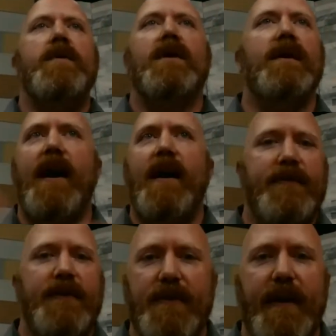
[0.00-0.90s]
would love
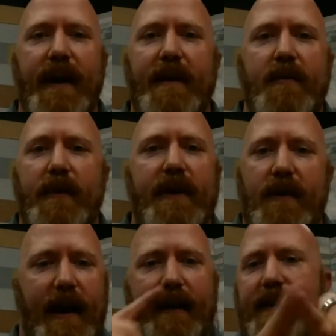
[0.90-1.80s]
to do that, but we don't know
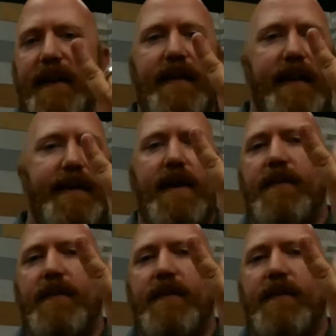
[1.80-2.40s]
how to think like that. We